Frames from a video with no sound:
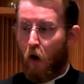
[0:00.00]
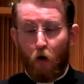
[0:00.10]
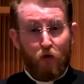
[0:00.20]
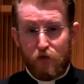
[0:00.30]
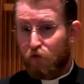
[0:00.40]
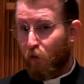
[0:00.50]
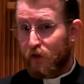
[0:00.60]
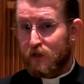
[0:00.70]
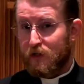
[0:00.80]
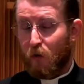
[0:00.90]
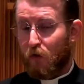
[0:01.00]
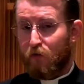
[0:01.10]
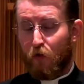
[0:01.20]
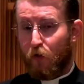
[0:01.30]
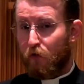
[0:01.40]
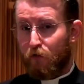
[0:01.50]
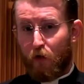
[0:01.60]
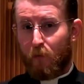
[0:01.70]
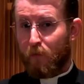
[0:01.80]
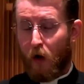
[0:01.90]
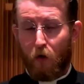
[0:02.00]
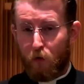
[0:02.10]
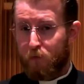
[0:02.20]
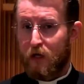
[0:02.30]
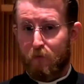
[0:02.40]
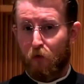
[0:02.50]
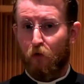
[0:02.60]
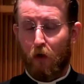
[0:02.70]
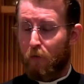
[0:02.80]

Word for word: Are these voices that we've heard from other people?